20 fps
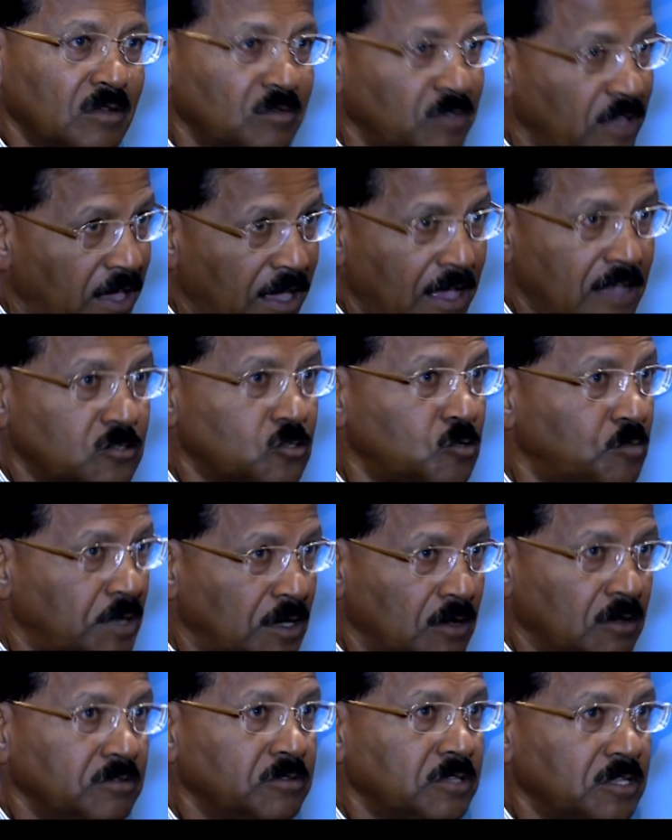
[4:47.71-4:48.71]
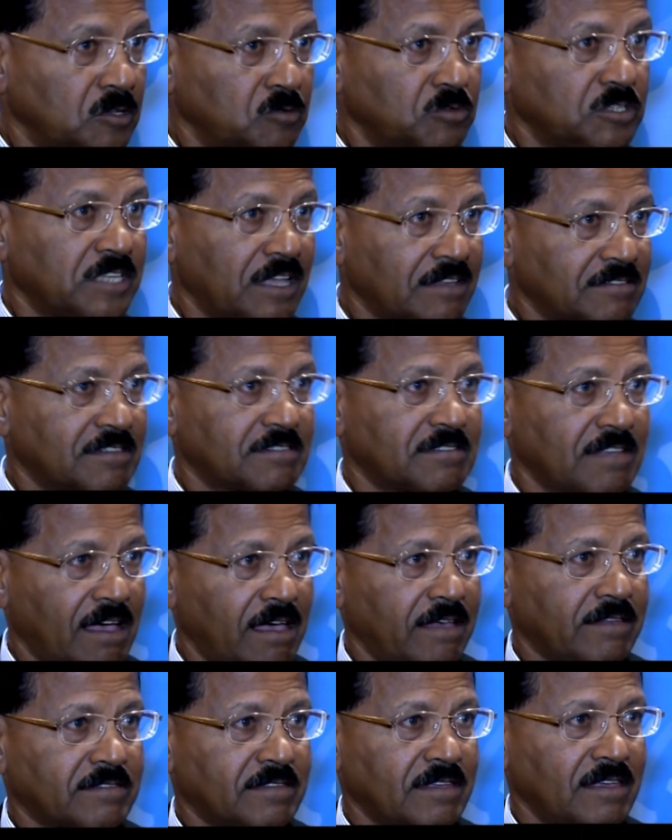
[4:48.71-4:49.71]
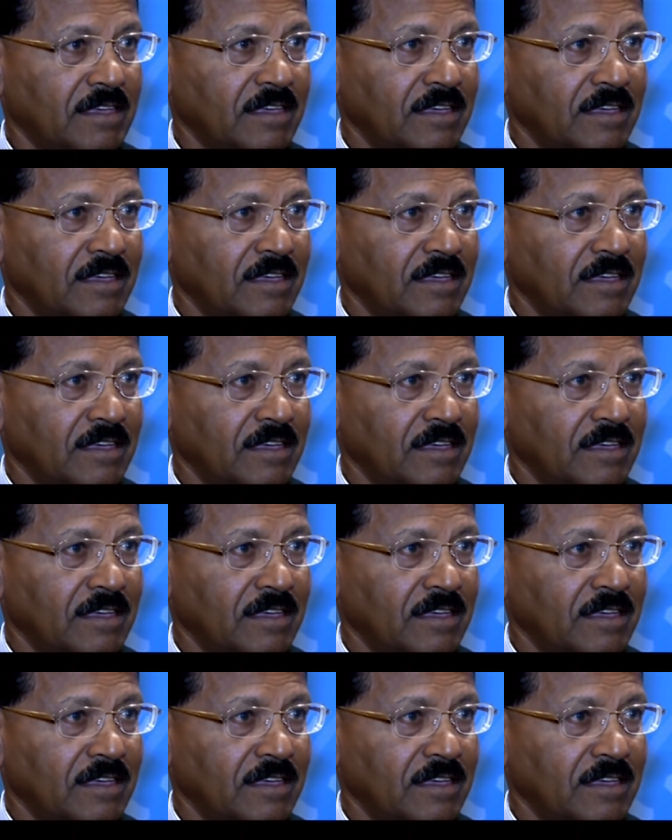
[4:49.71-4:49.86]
there has to be a continuous exercise.